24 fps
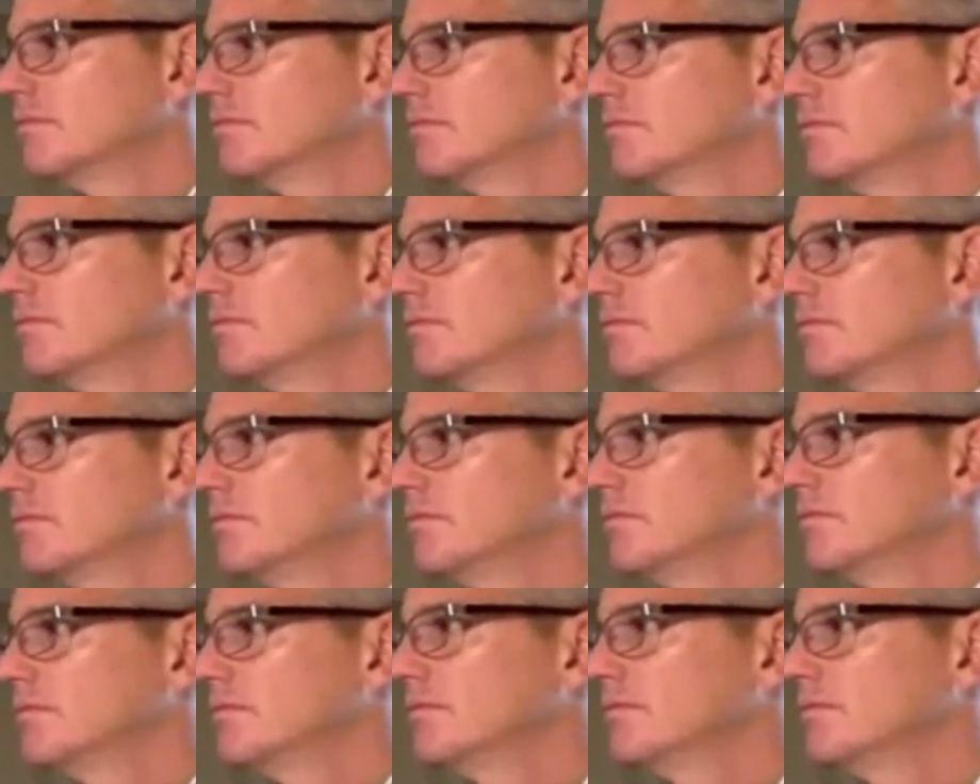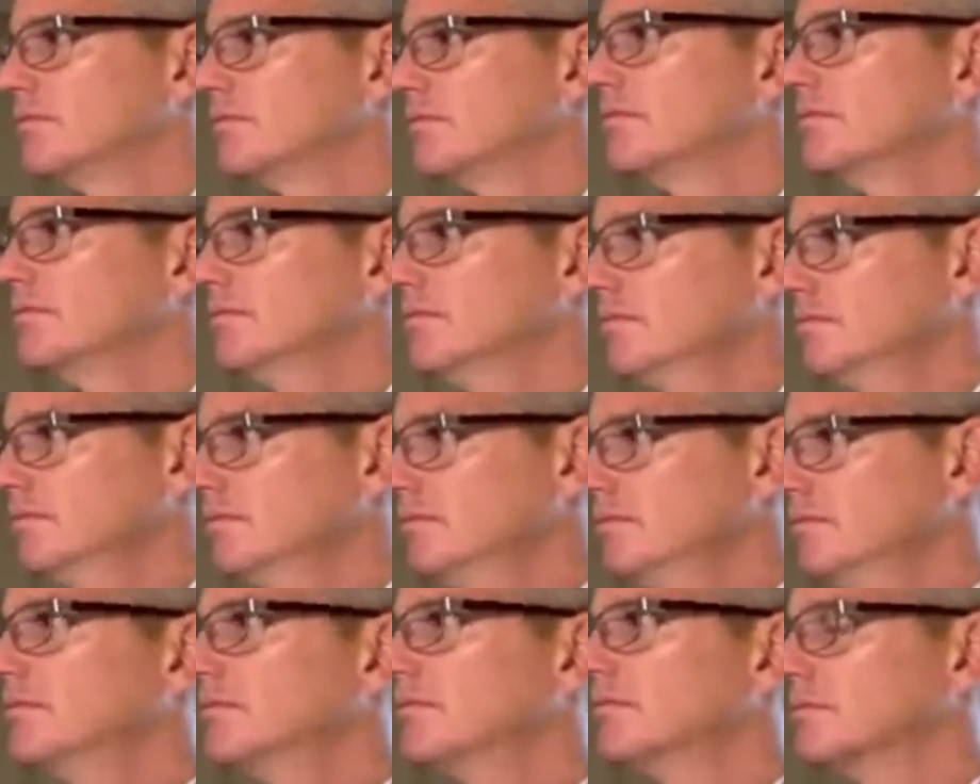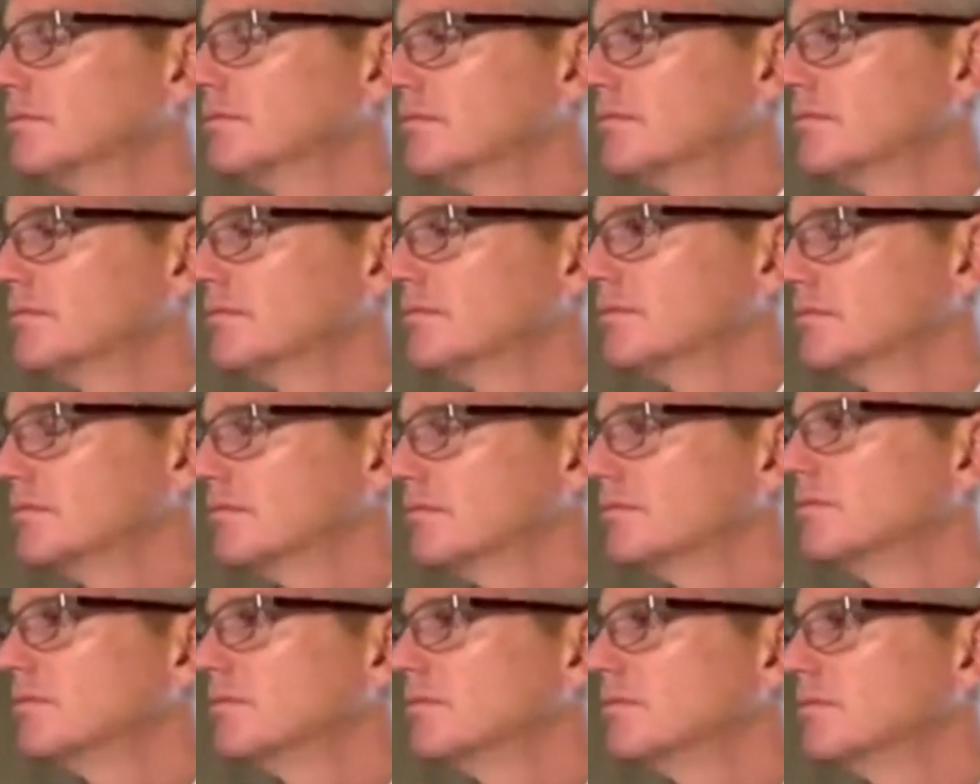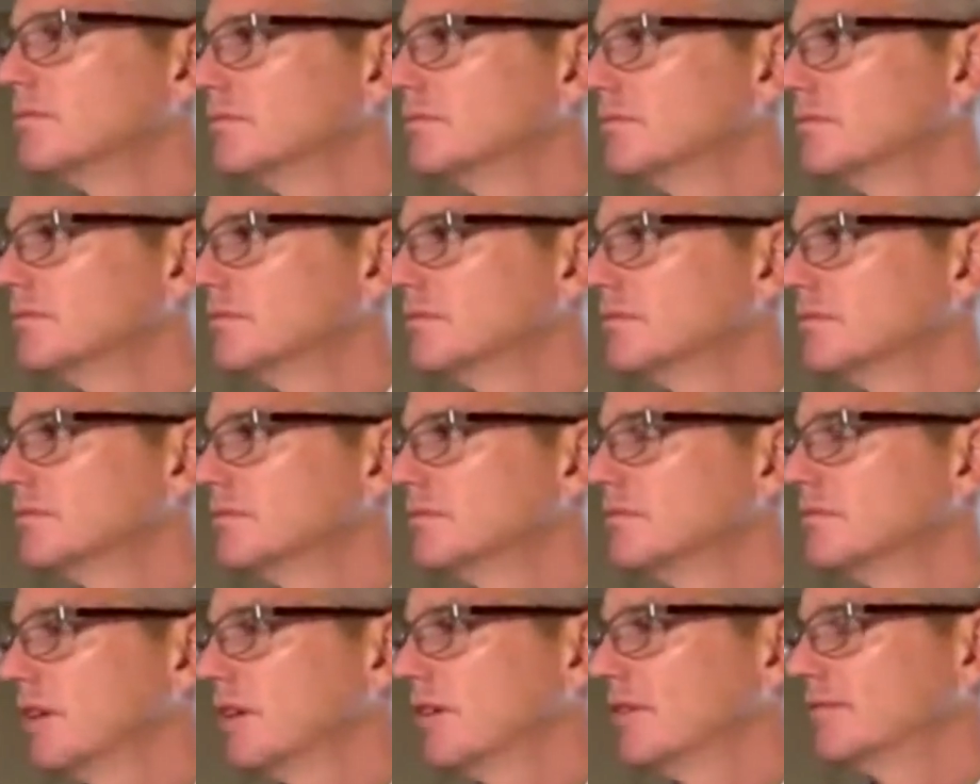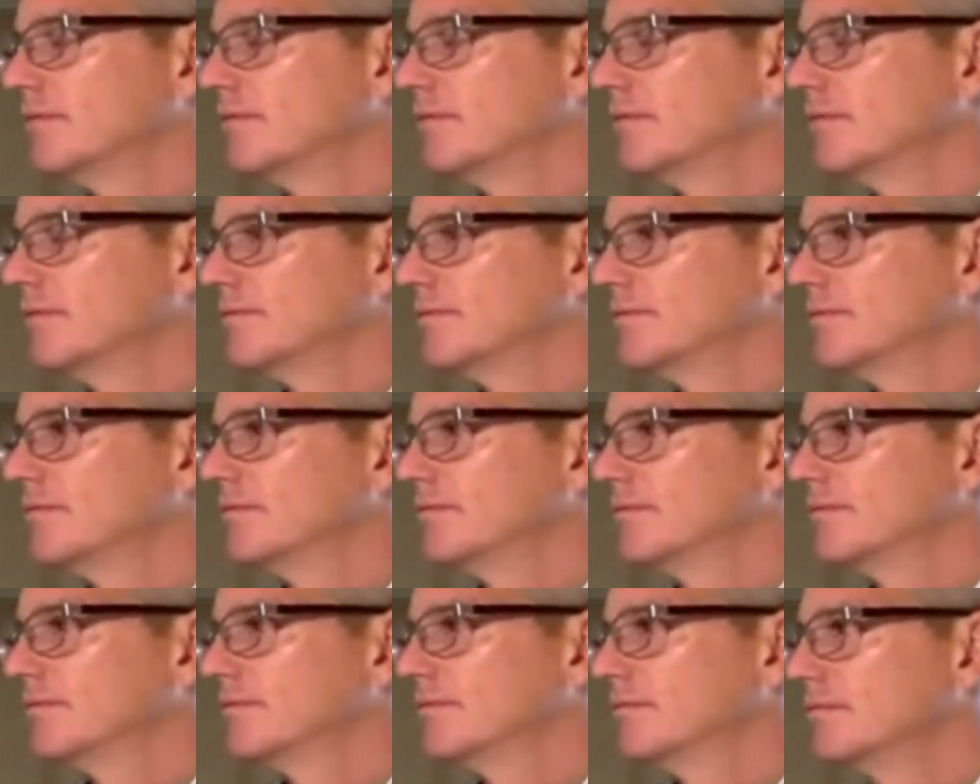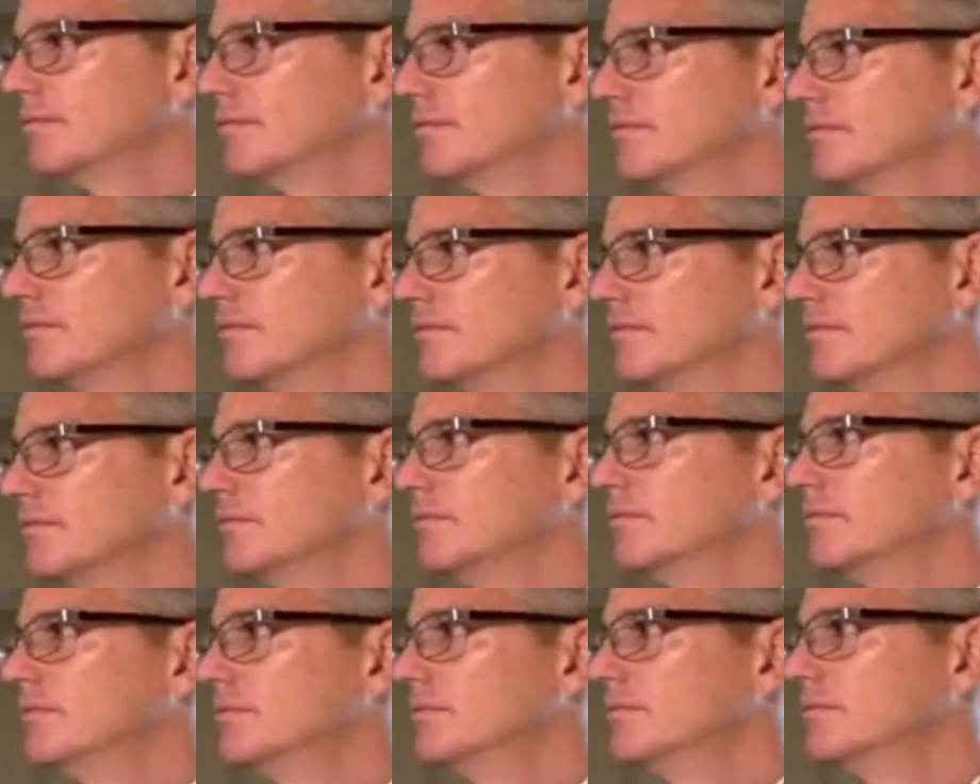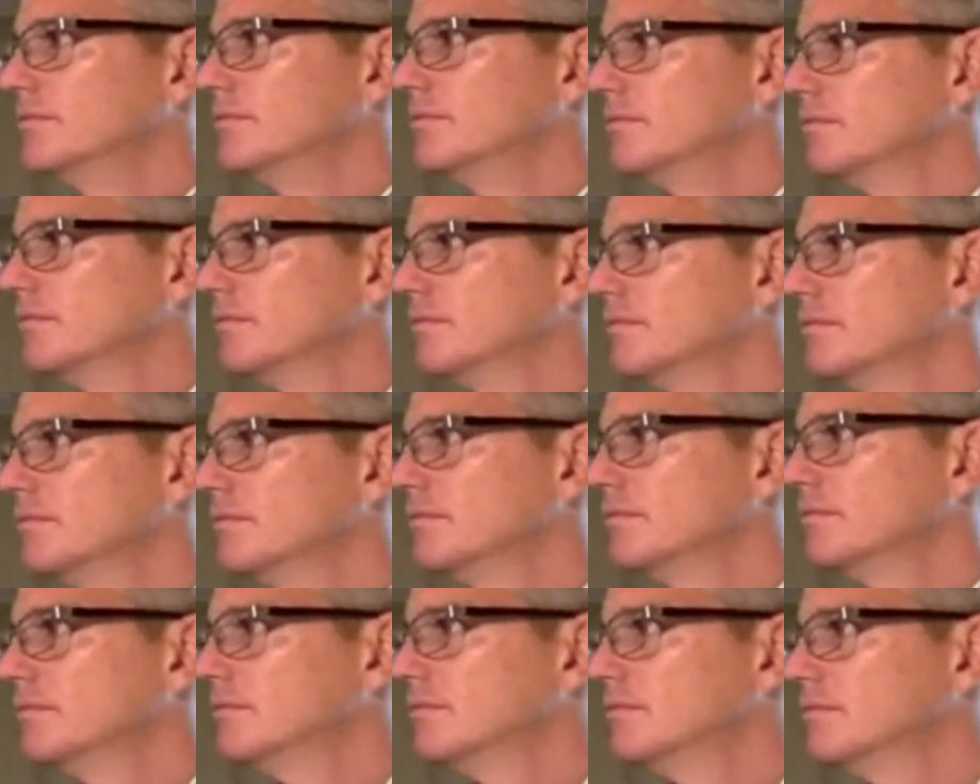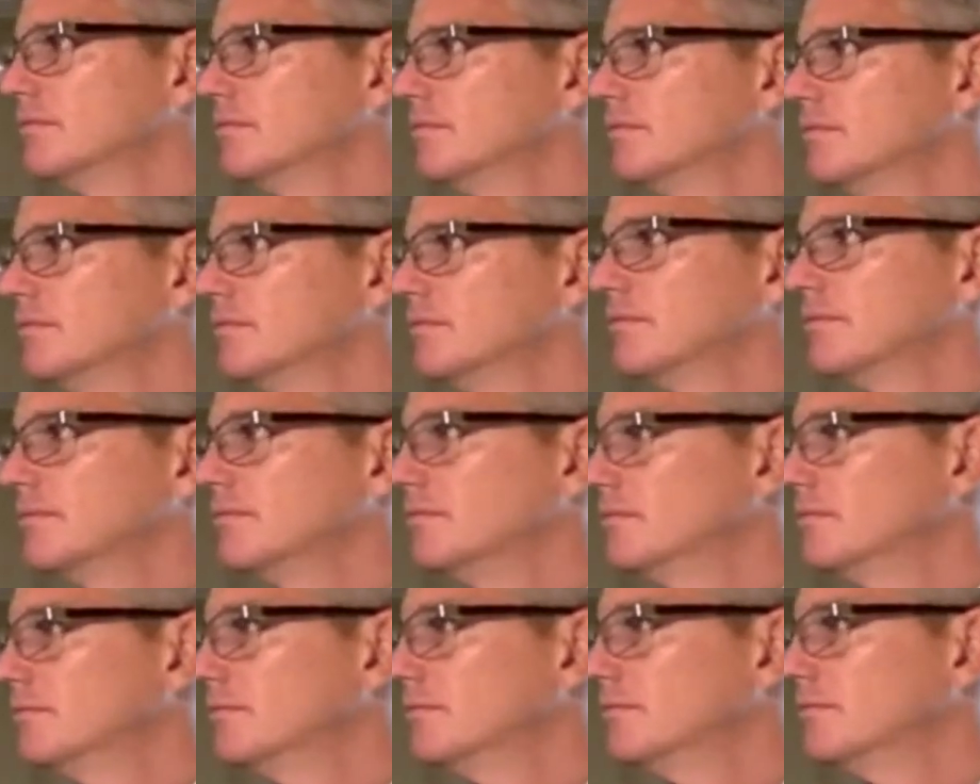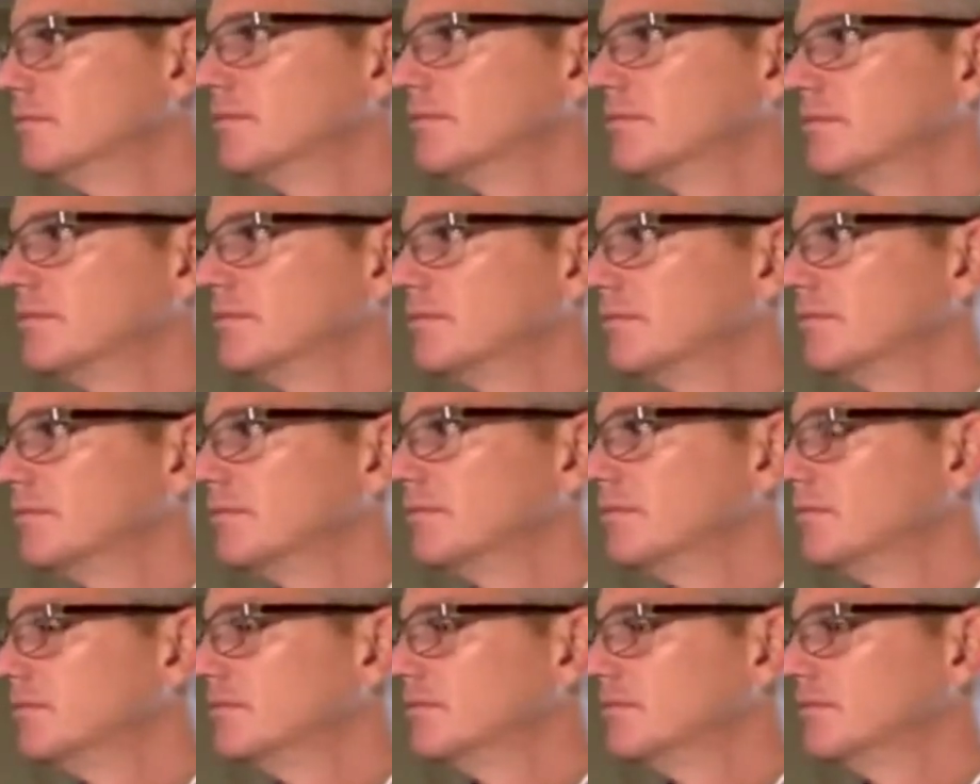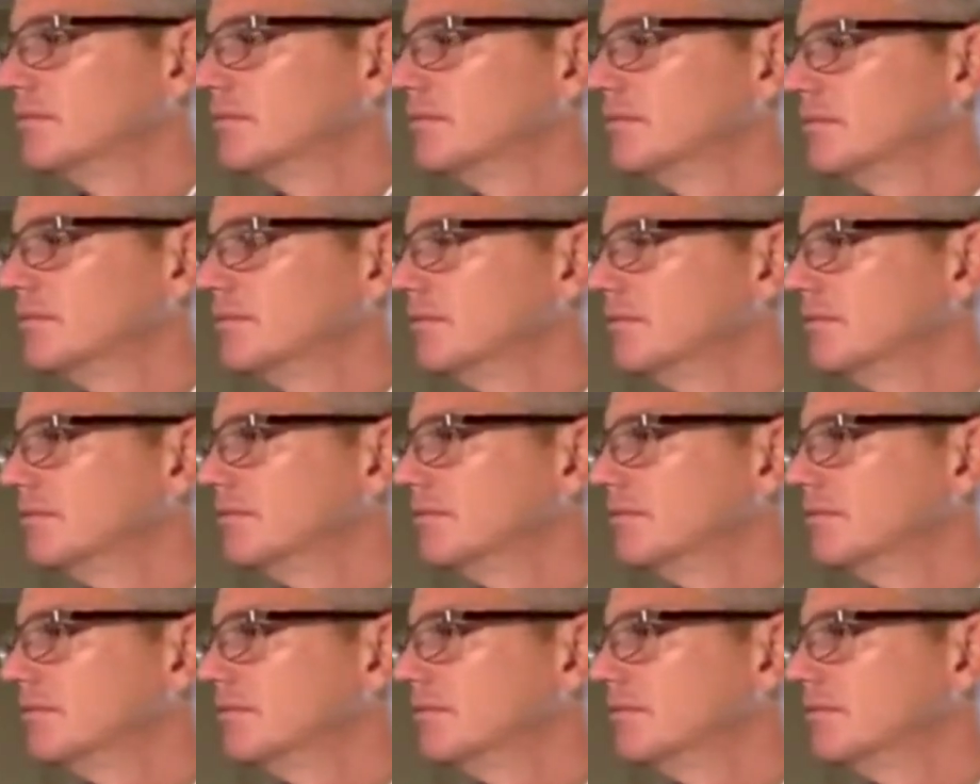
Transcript: [no speech]